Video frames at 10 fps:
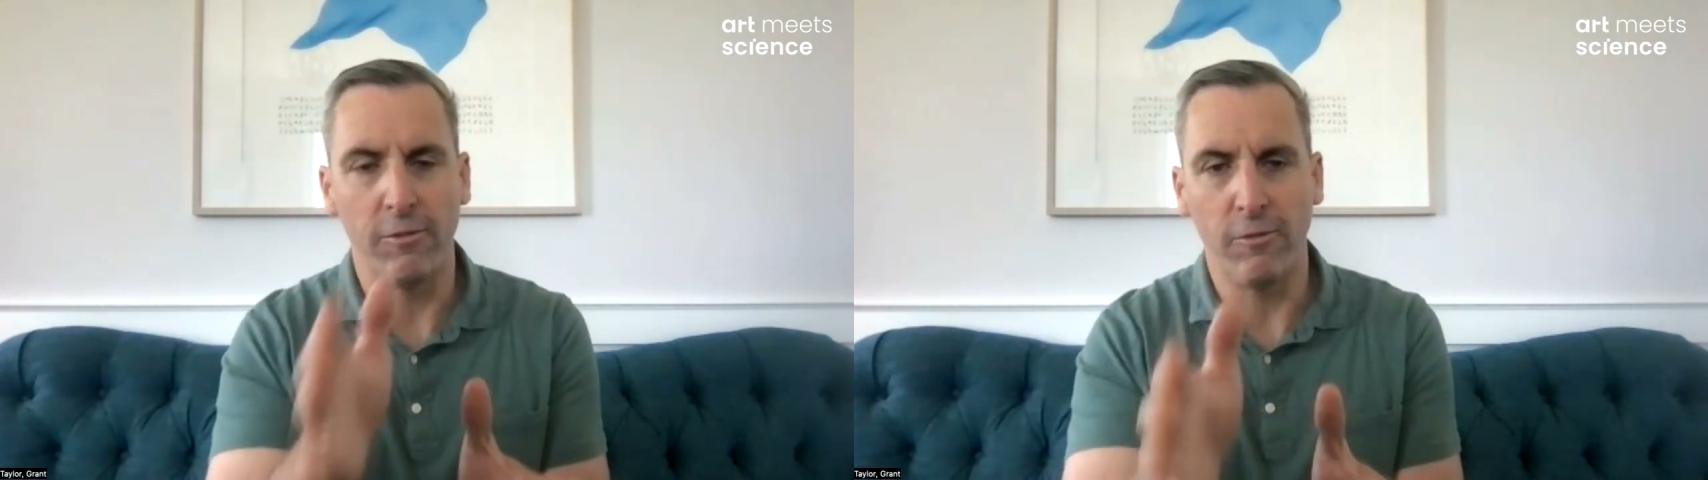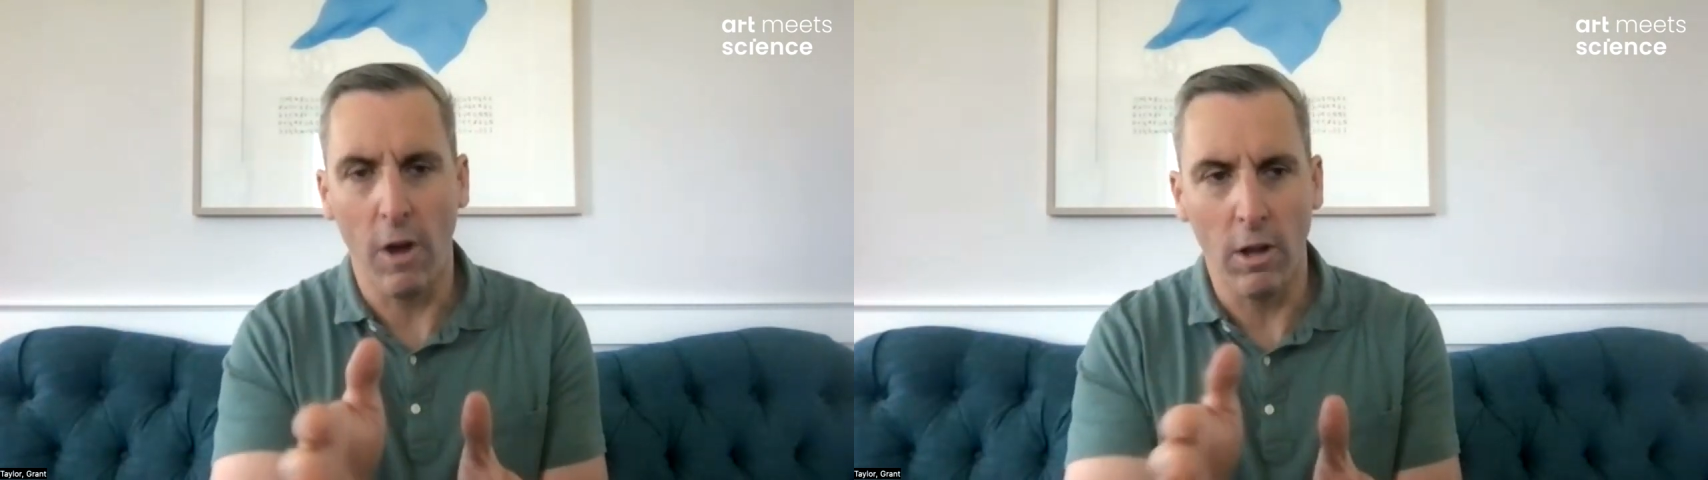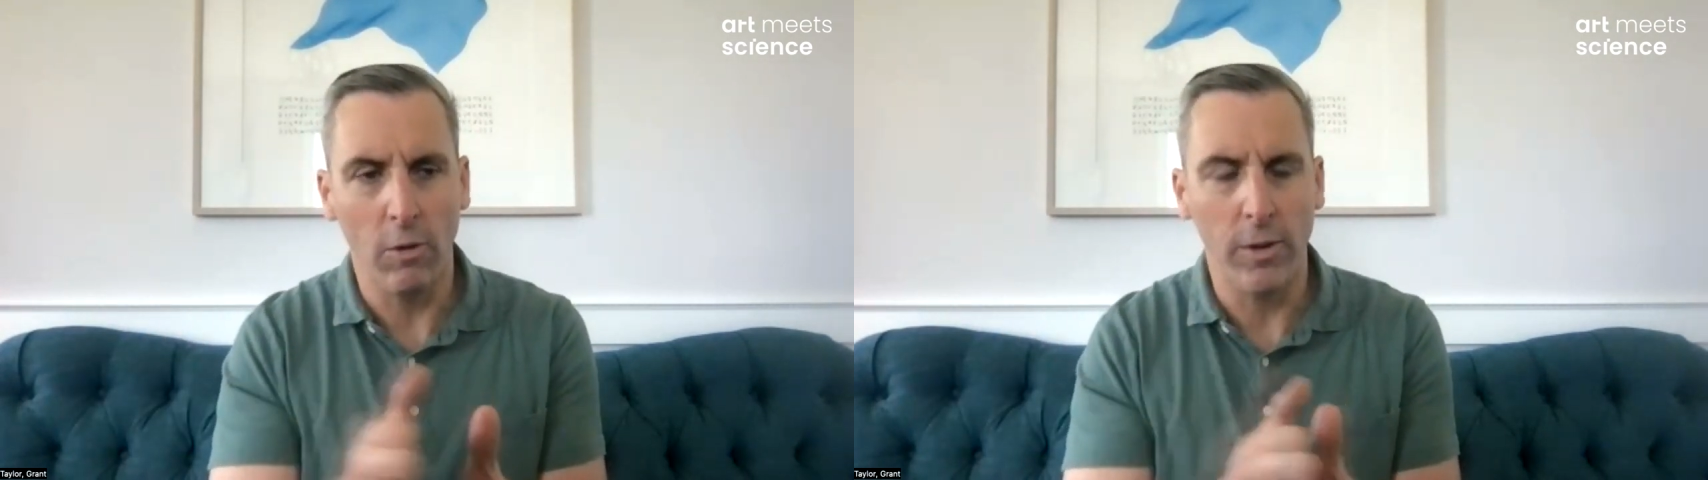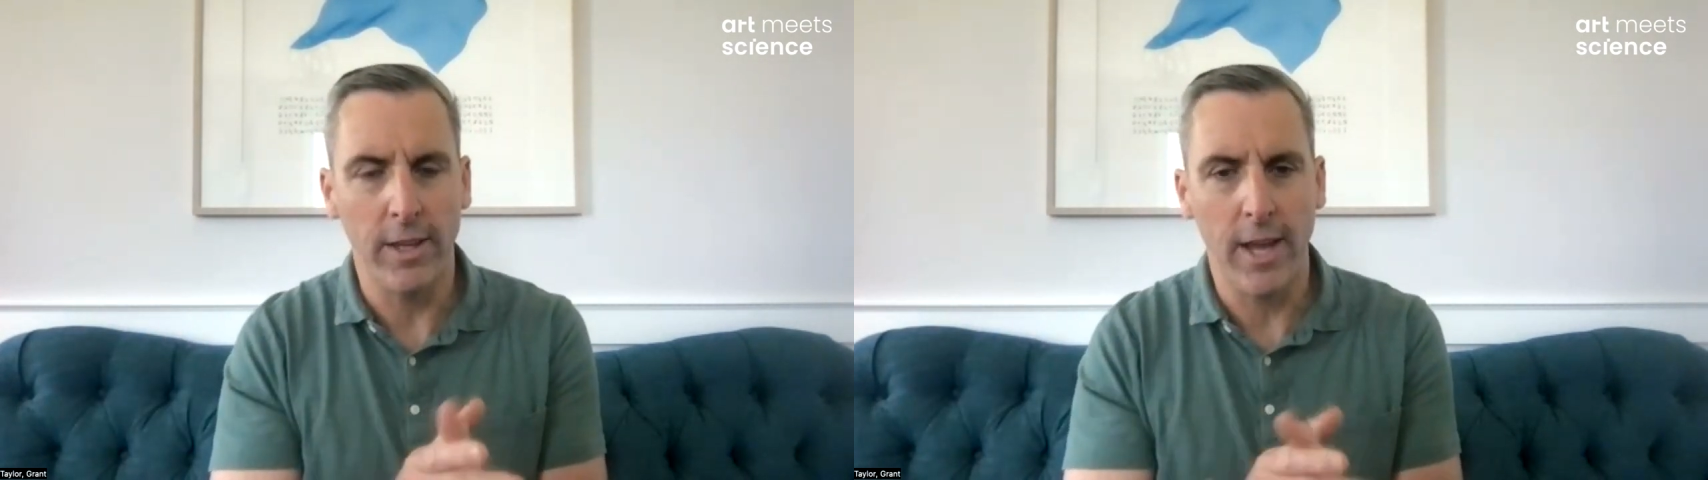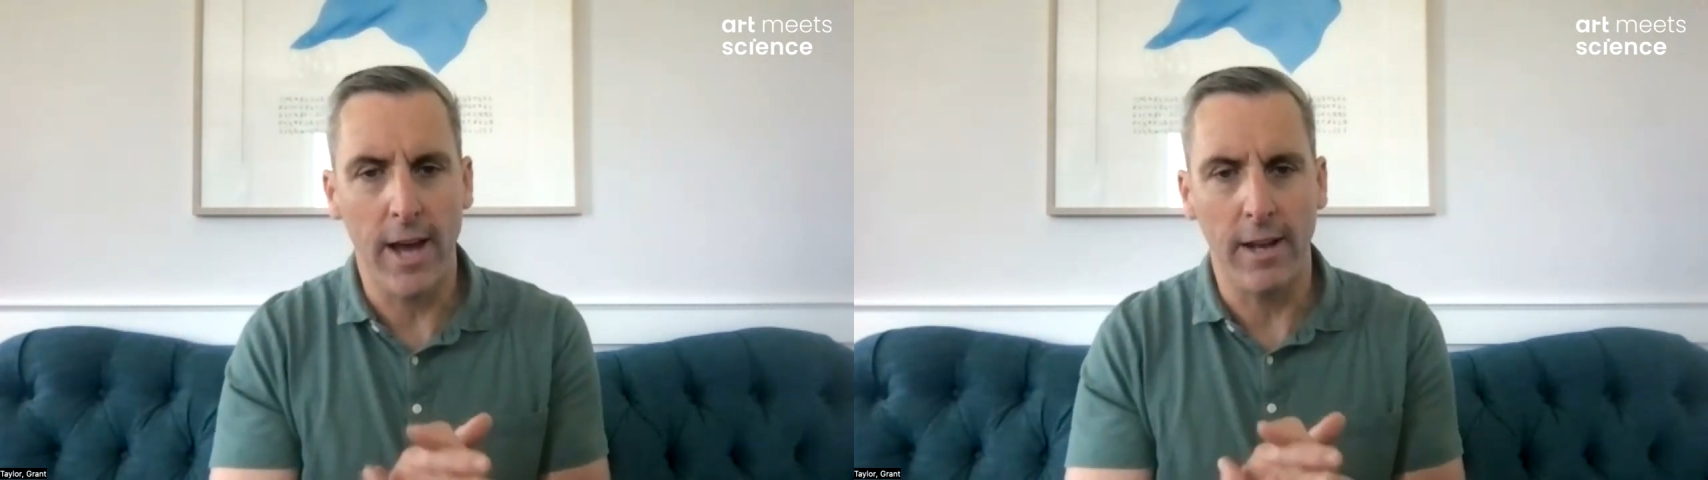
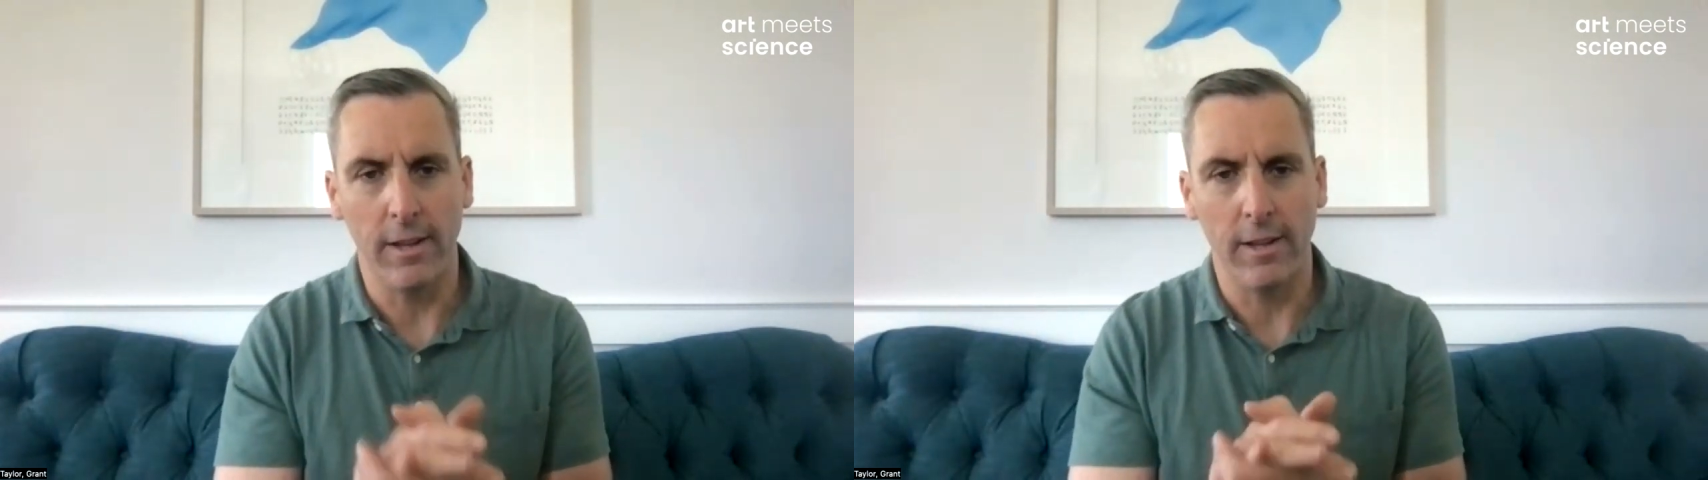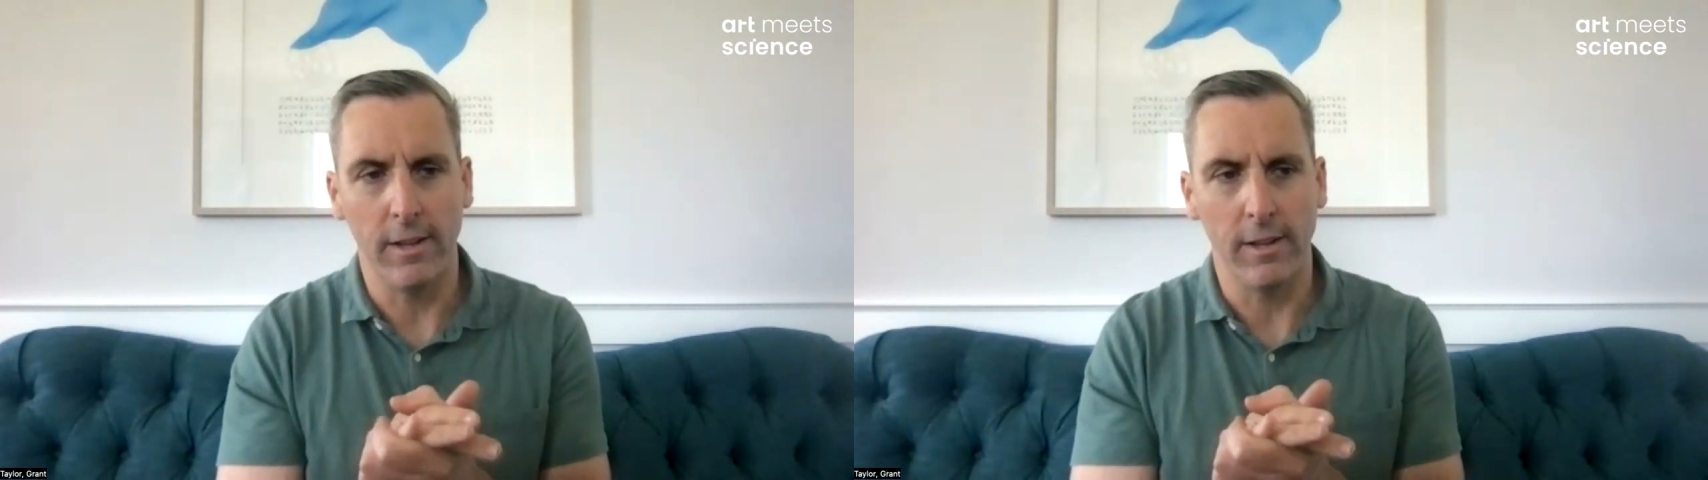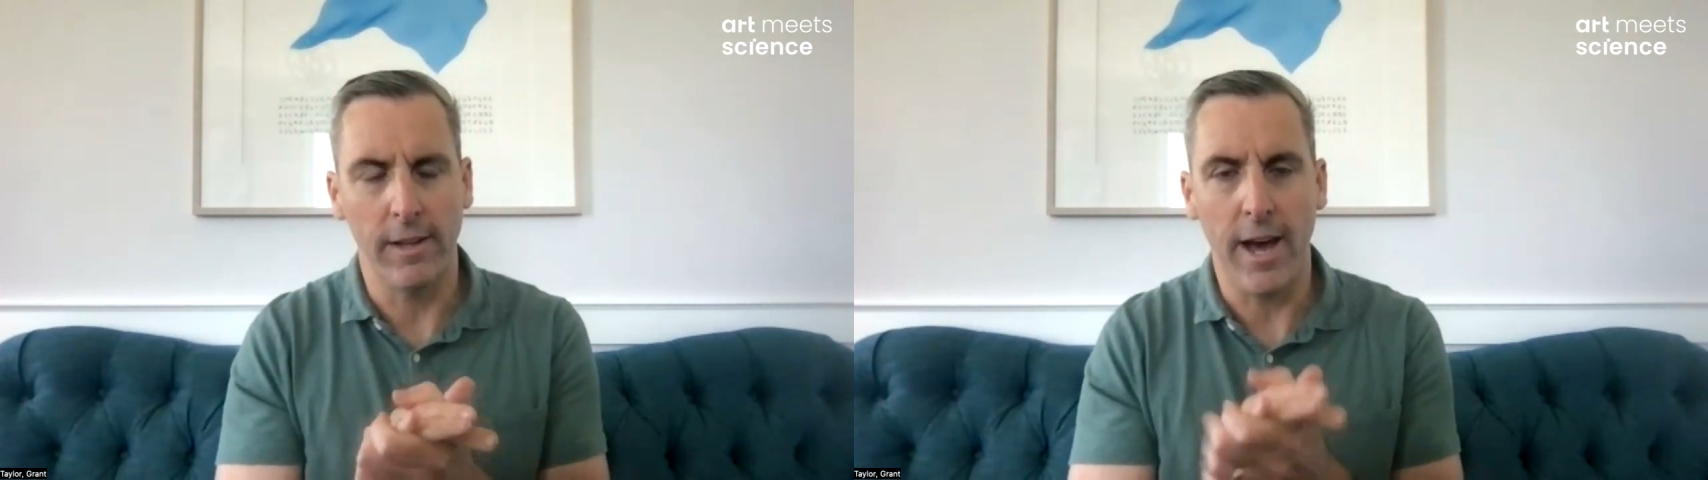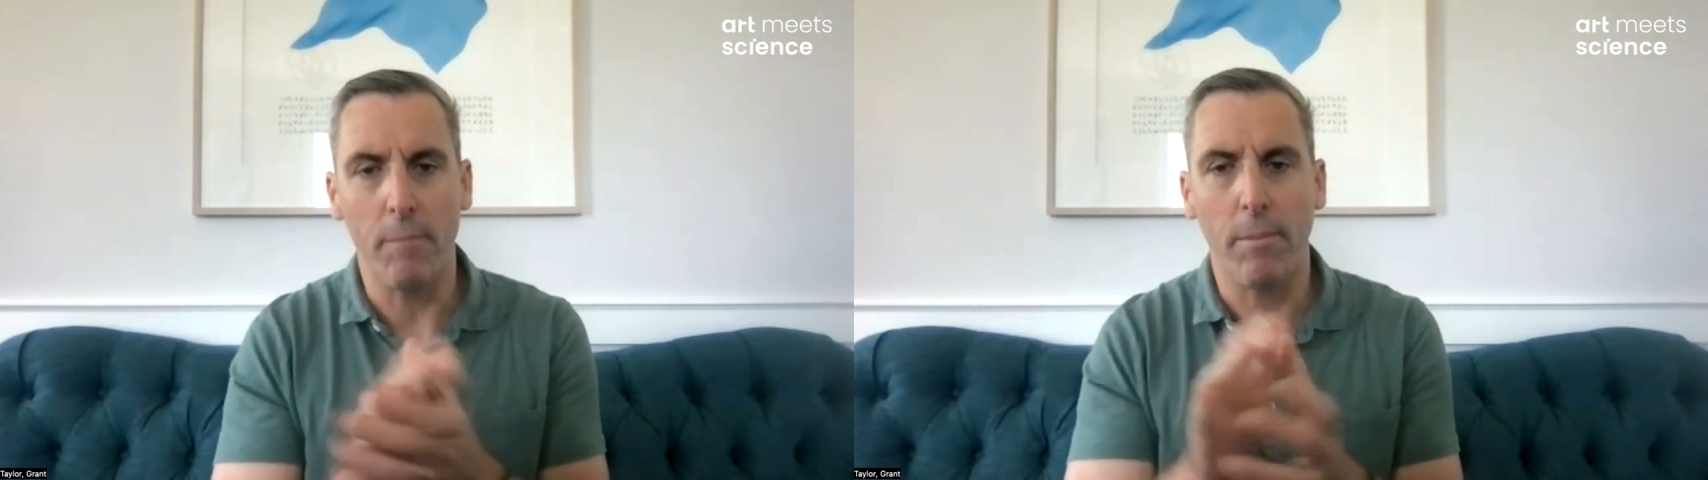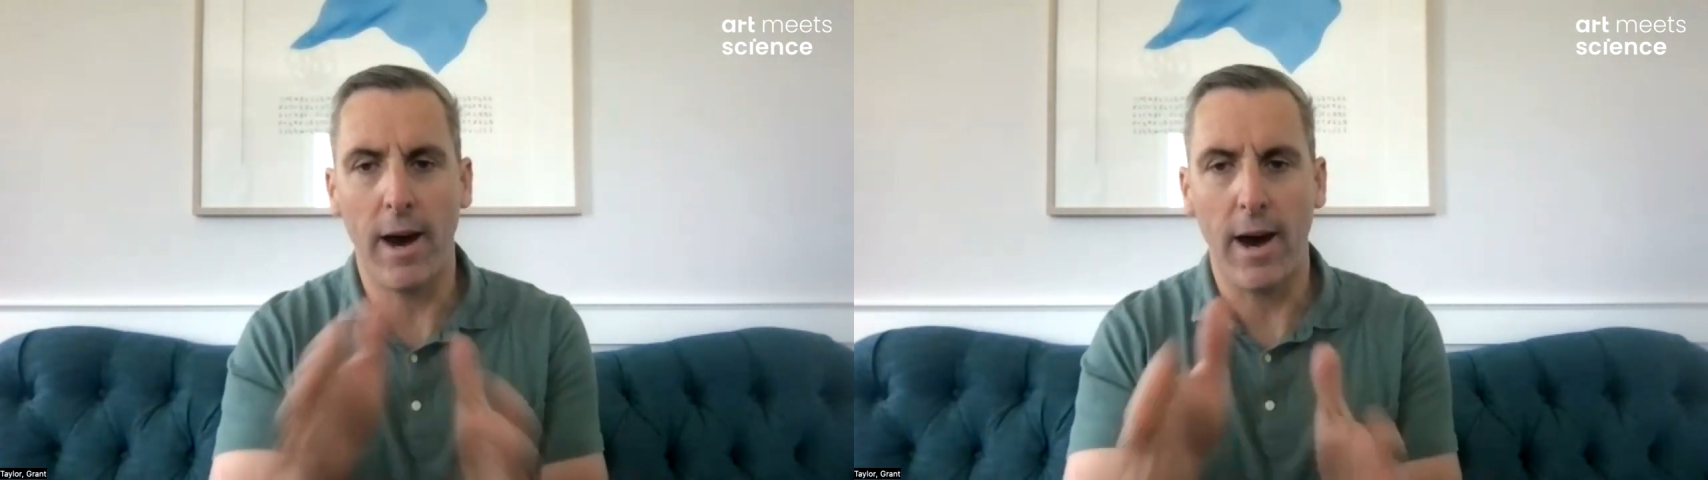following that,
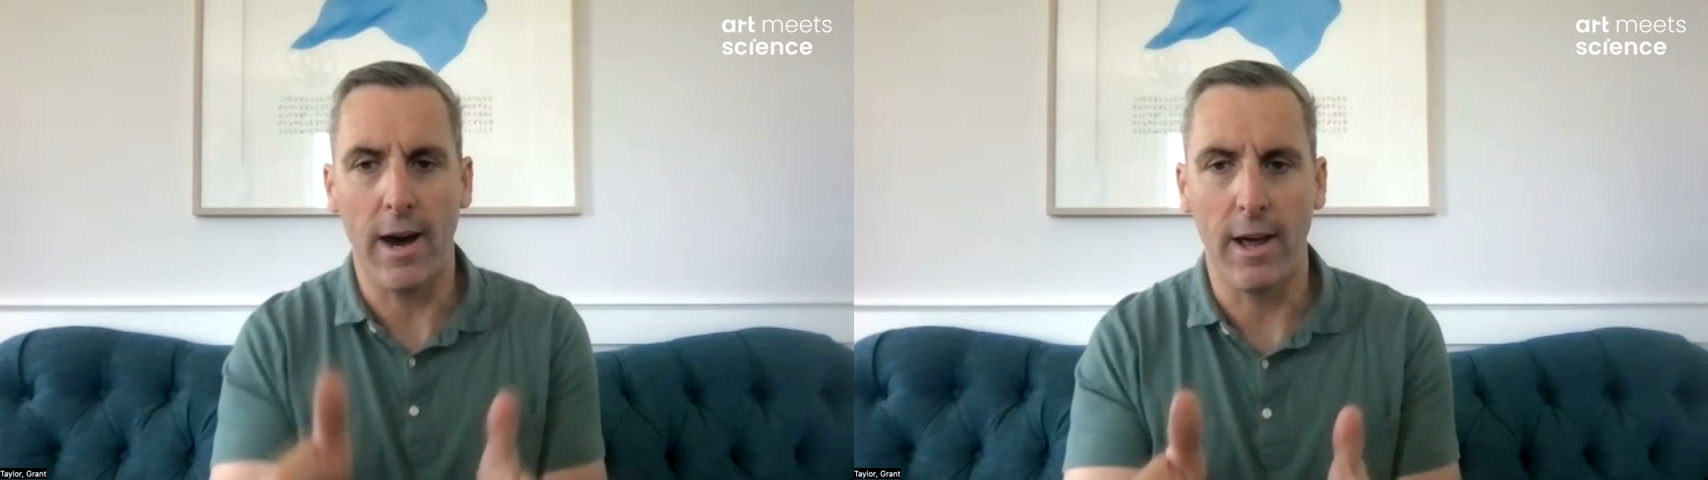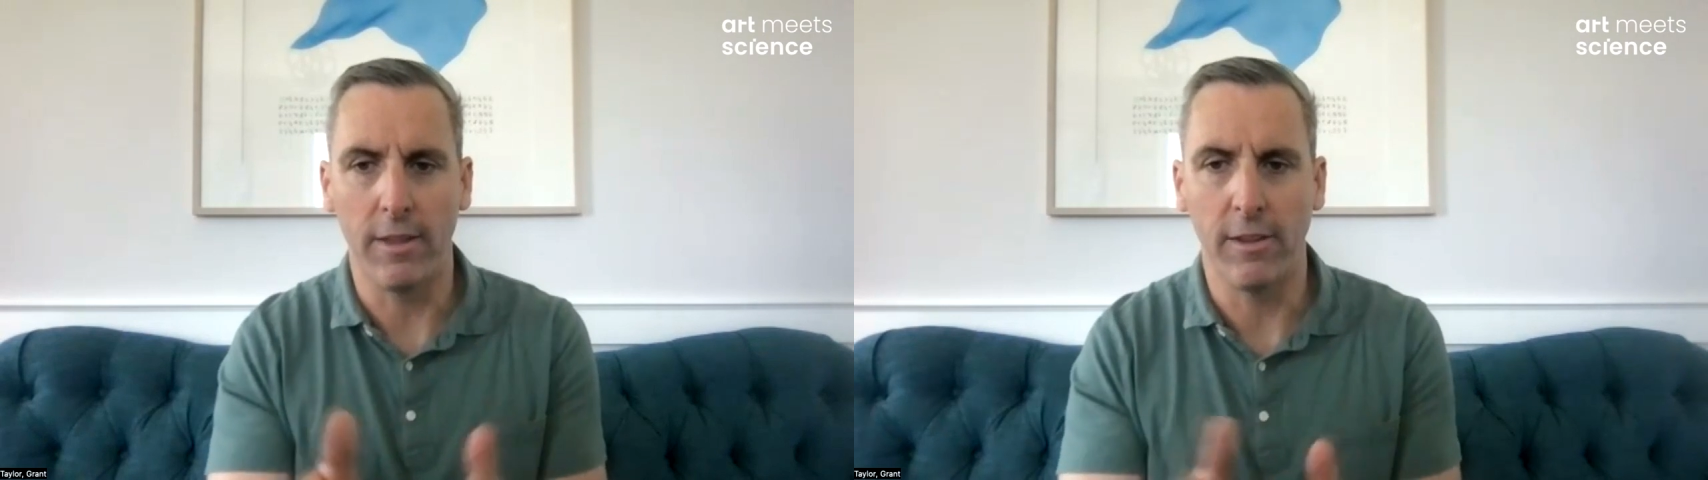that path.